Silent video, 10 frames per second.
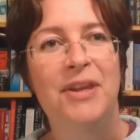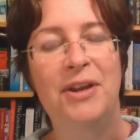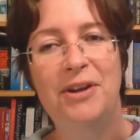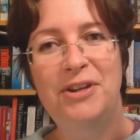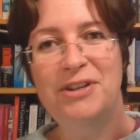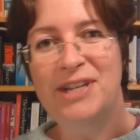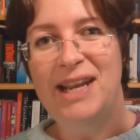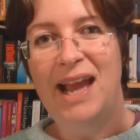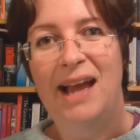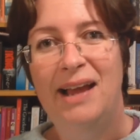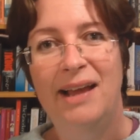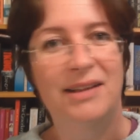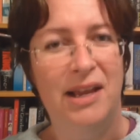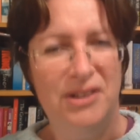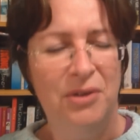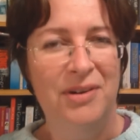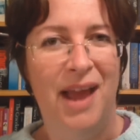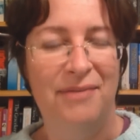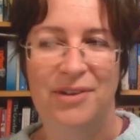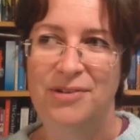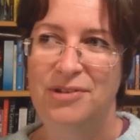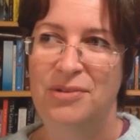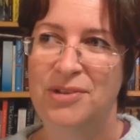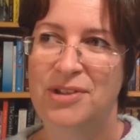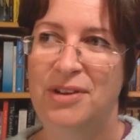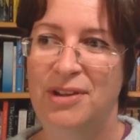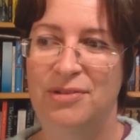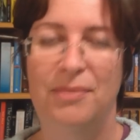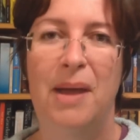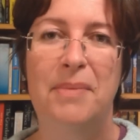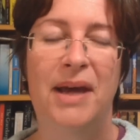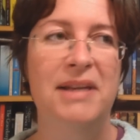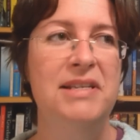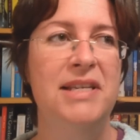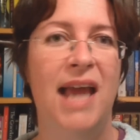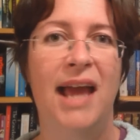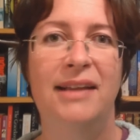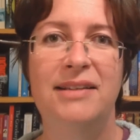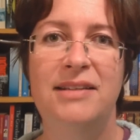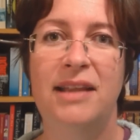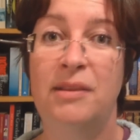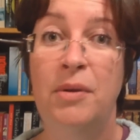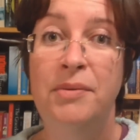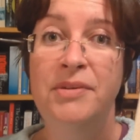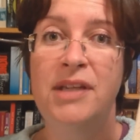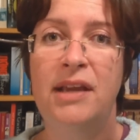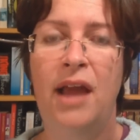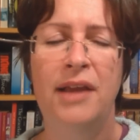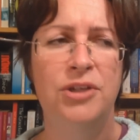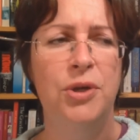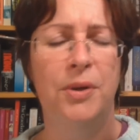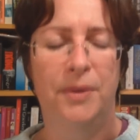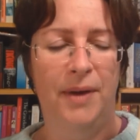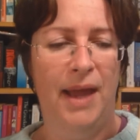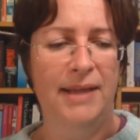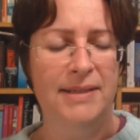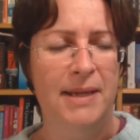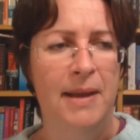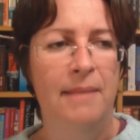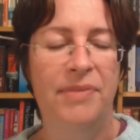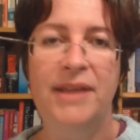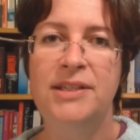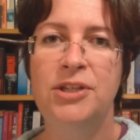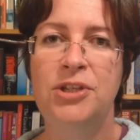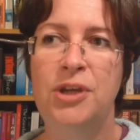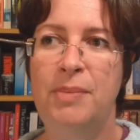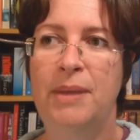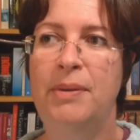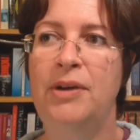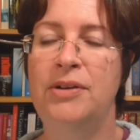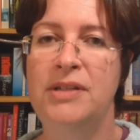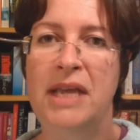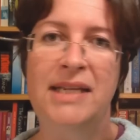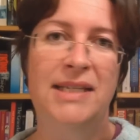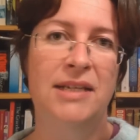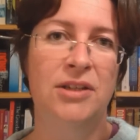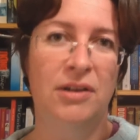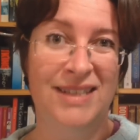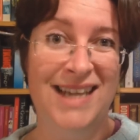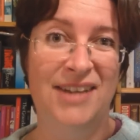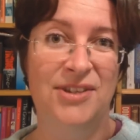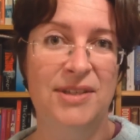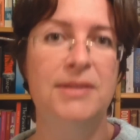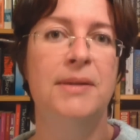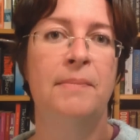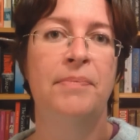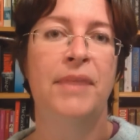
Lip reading: You know, usually I don't have those thoughts going through my mind, and at the moment I do, and that's disturbing because ideas are contagious.